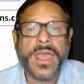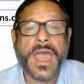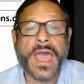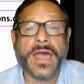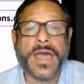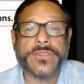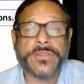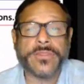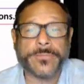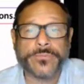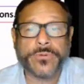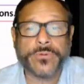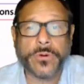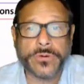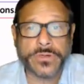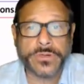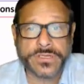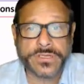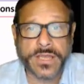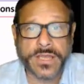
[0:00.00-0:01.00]
on the
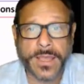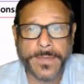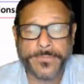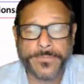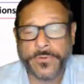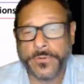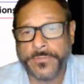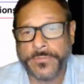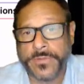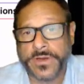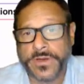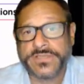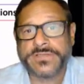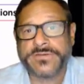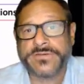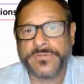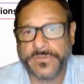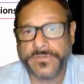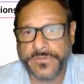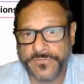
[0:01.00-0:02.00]
prototype you
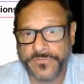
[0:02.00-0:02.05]
must